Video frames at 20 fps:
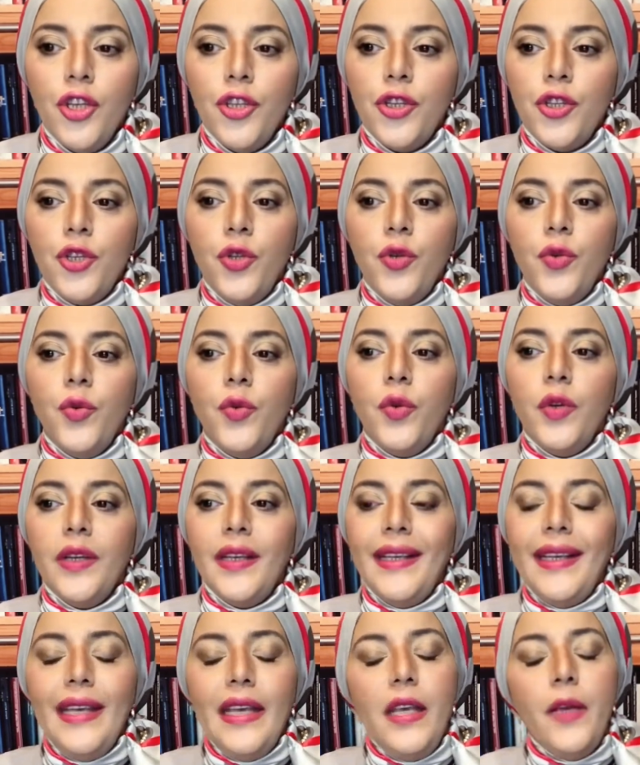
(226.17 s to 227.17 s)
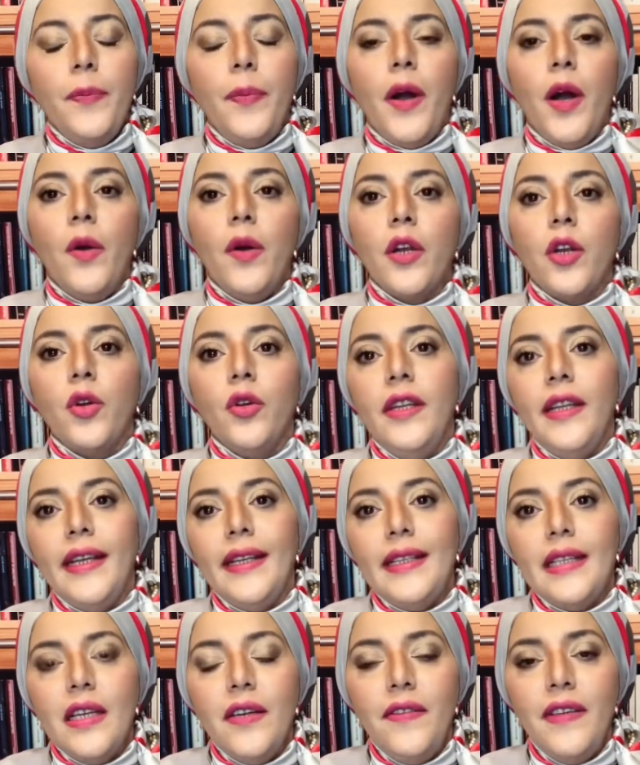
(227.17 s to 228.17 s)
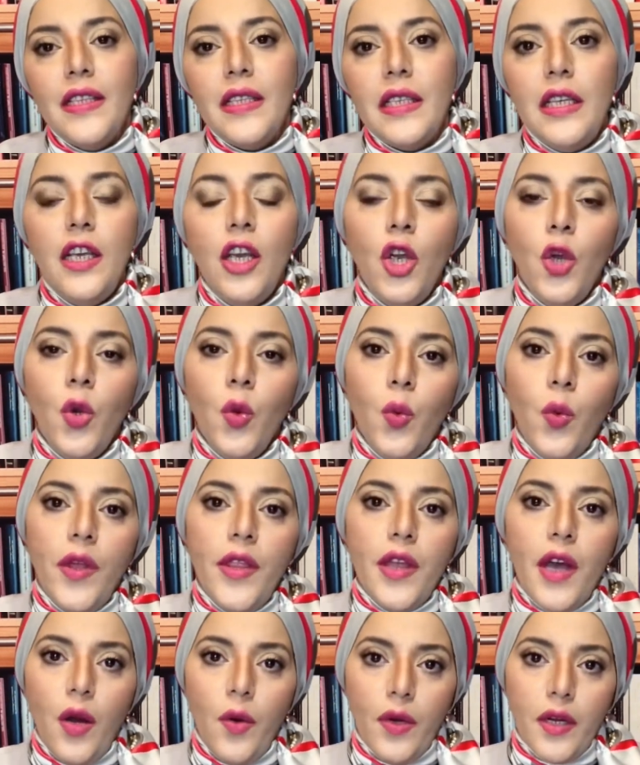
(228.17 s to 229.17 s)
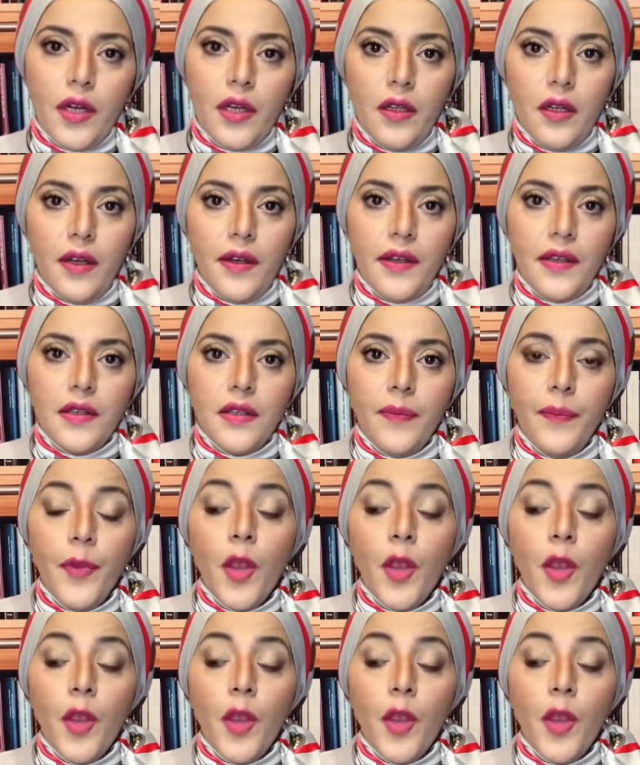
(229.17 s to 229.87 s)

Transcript: to keep our connectivity with our clients.